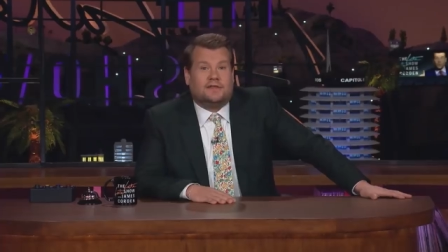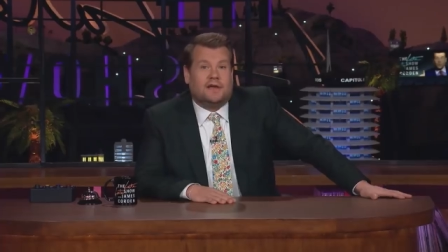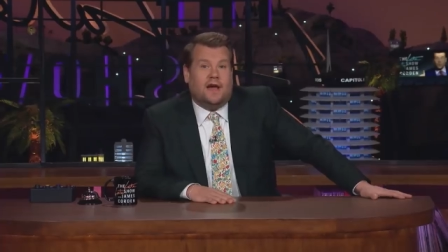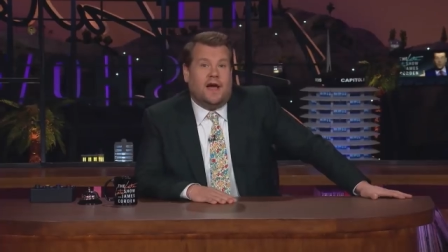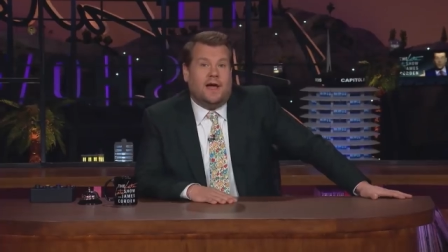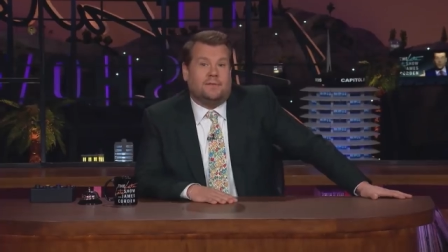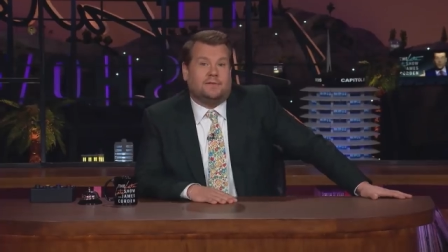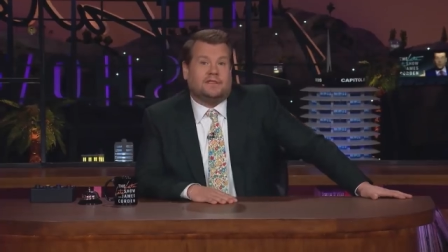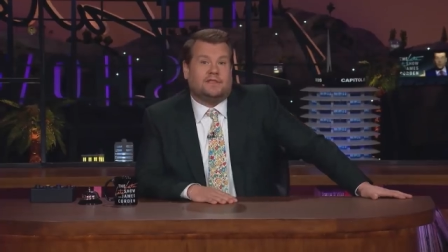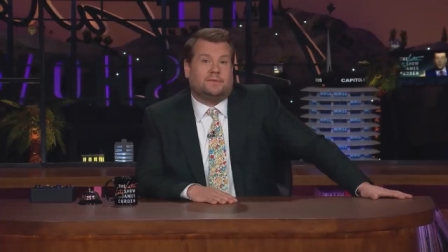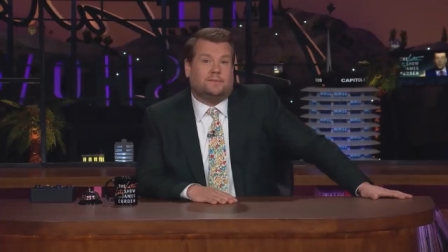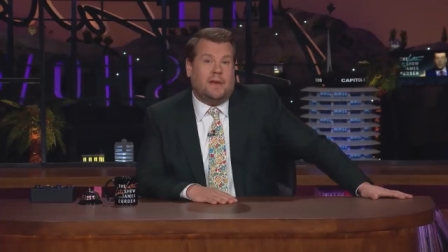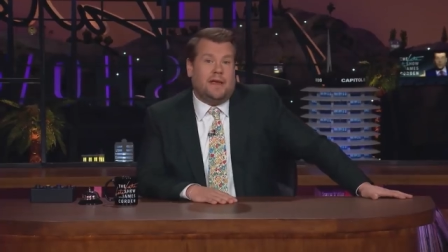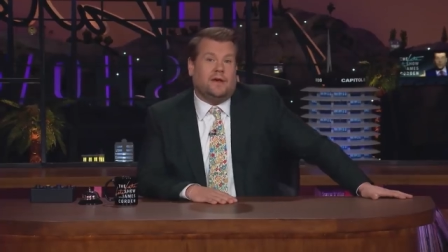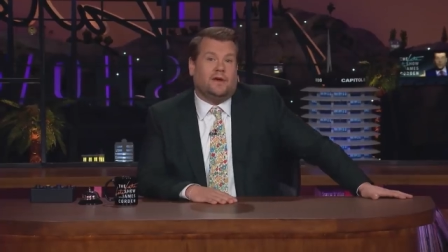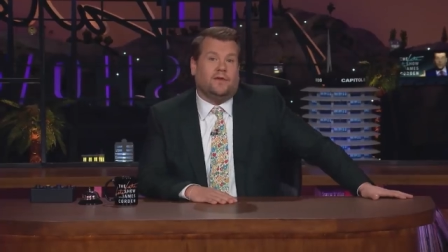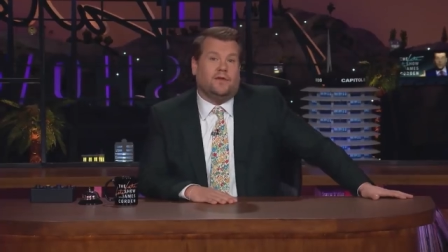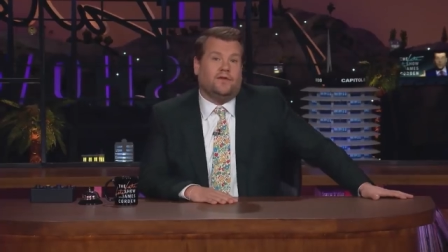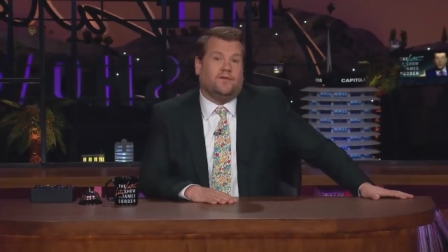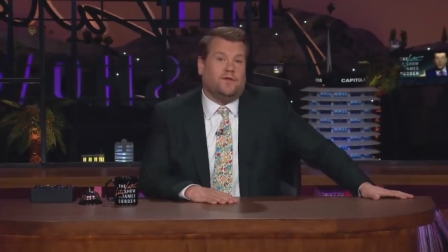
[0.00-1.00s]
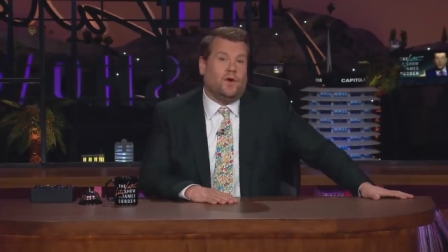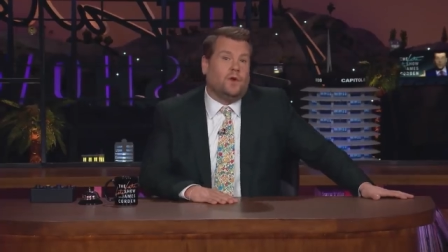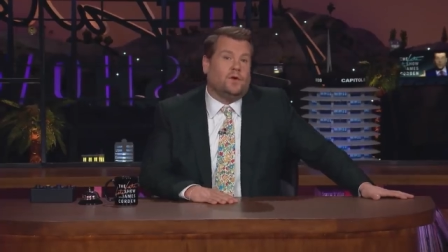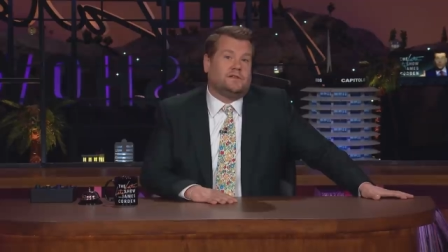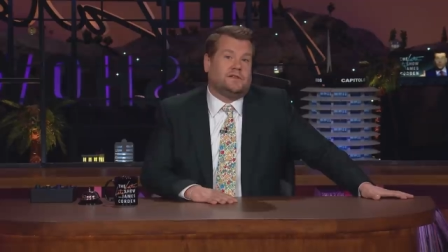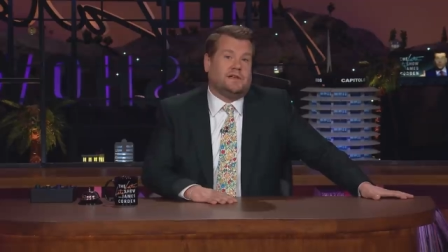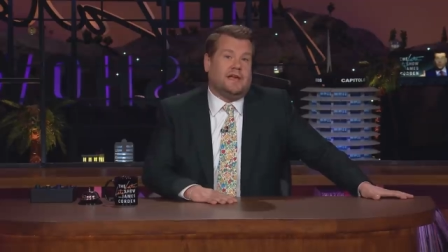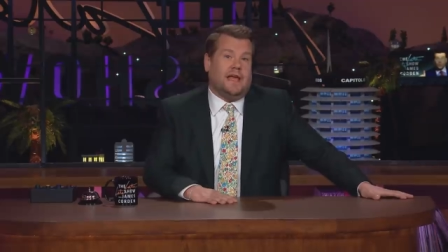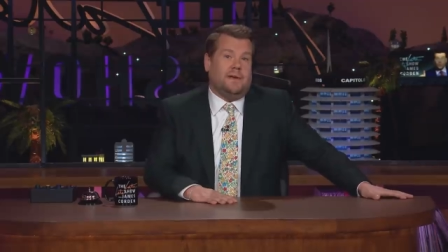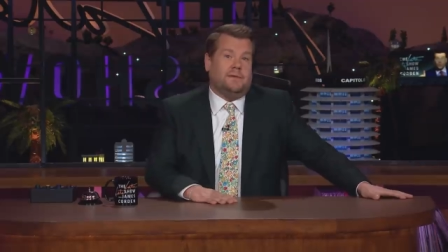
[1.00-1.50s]
the time to speak on the
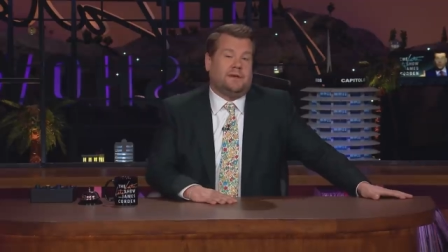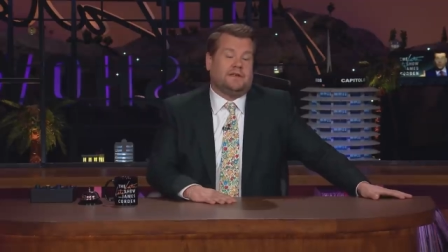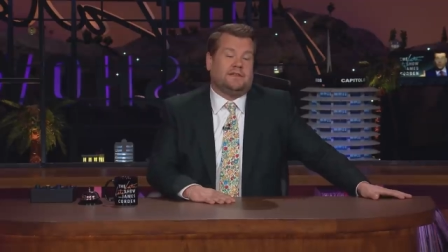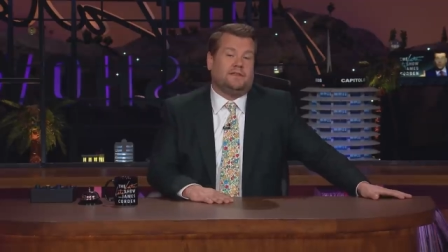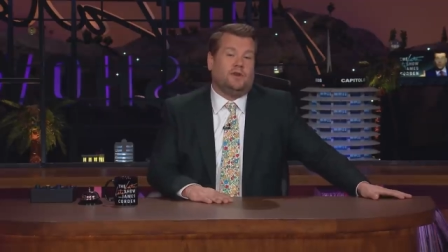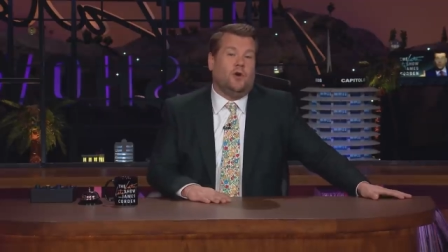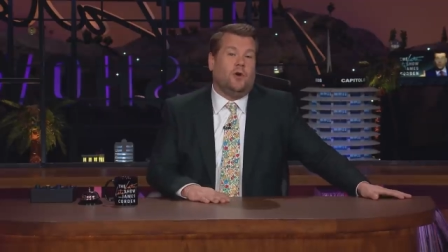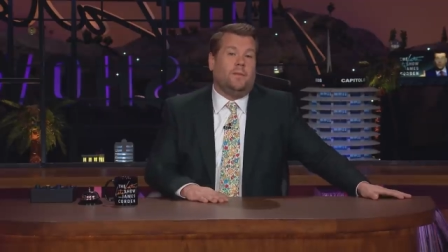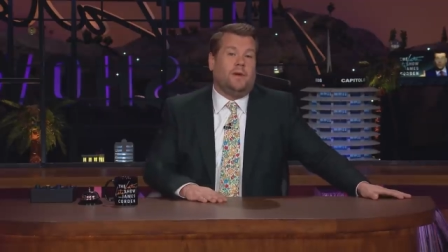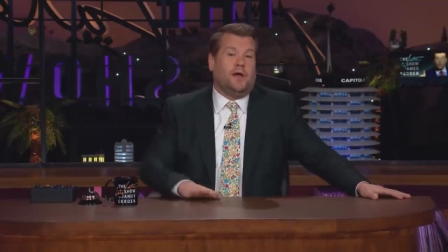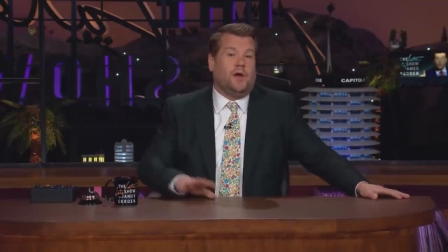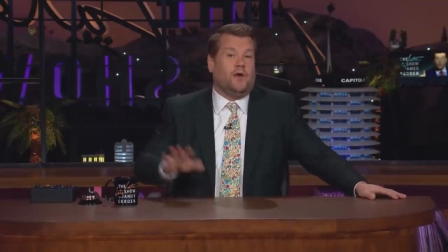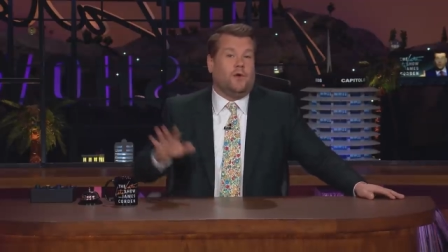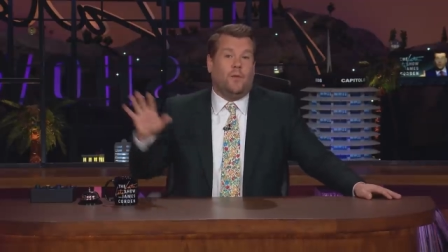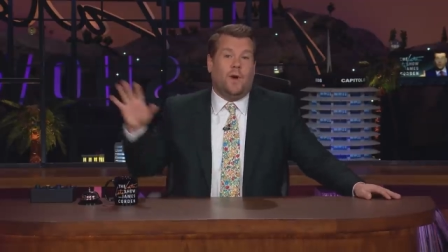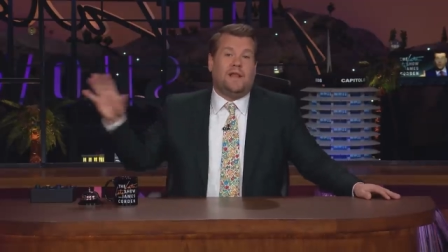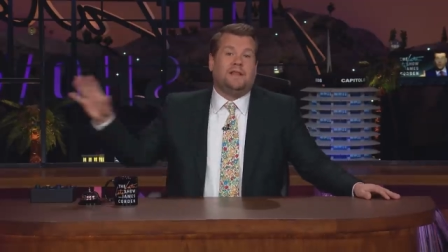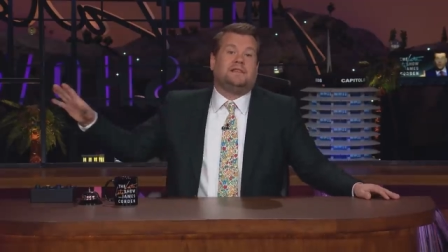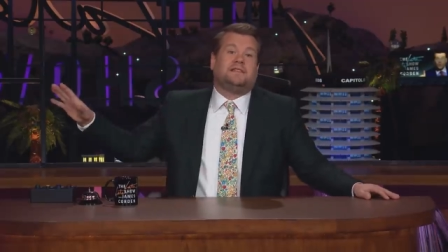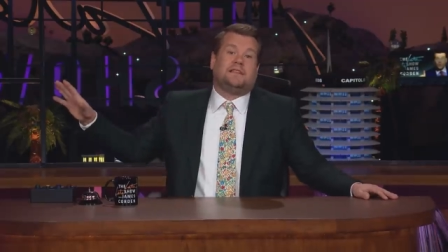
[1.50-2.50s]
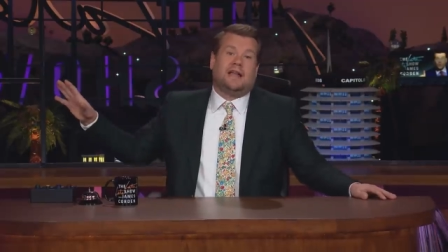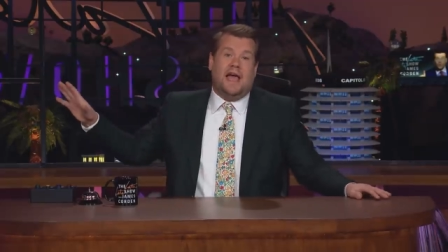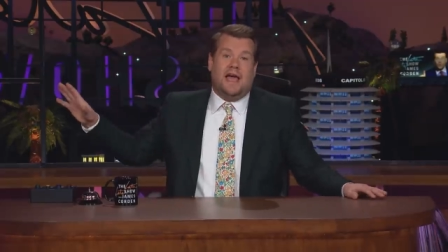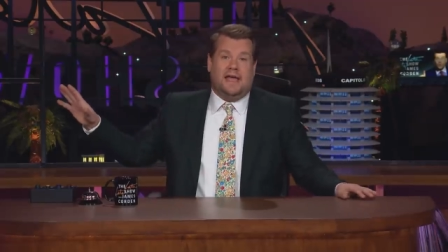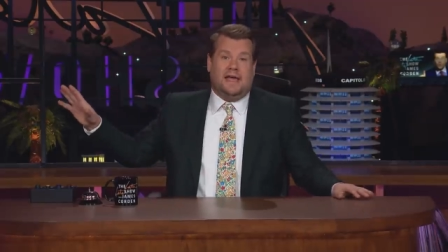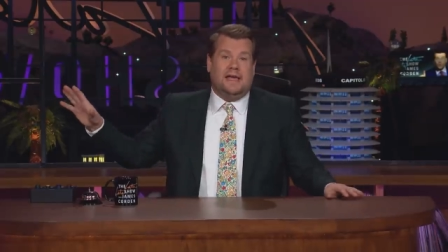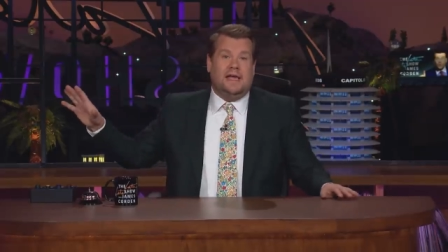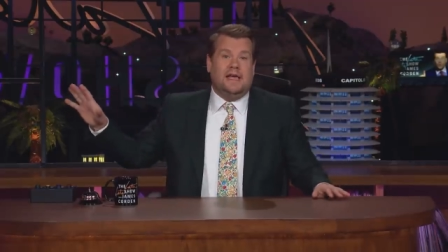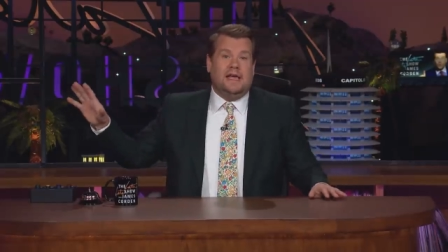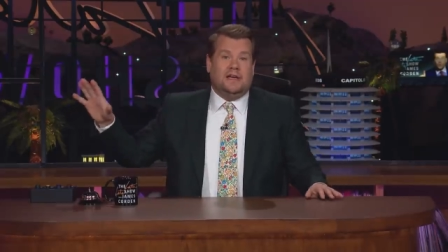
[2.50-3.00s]
floor today because normally on a
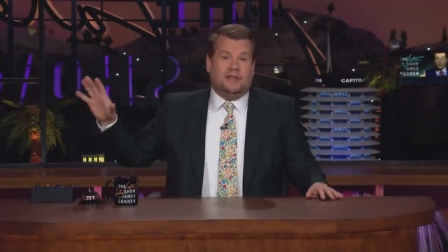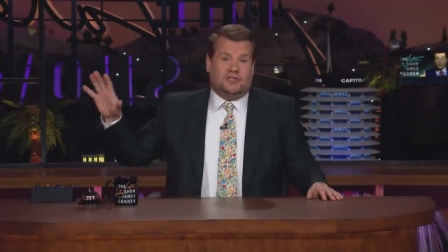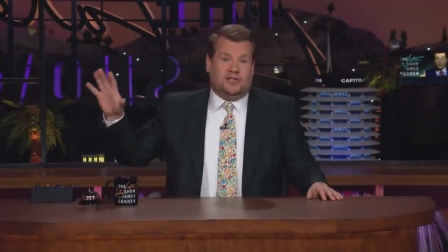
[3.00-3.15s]
Wednesday,